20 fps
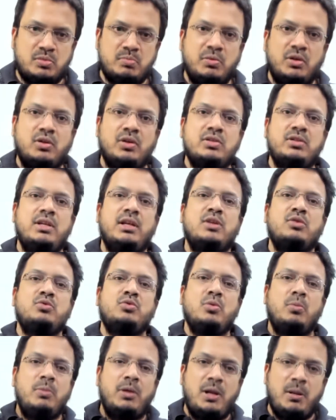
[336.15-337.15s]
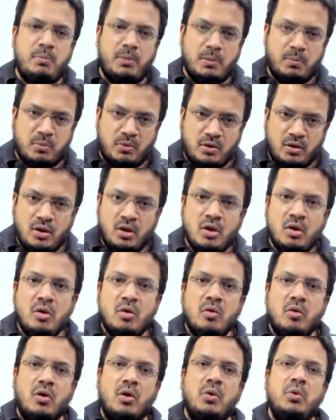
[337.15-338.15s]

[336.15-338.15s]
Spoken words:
because there are so many people who are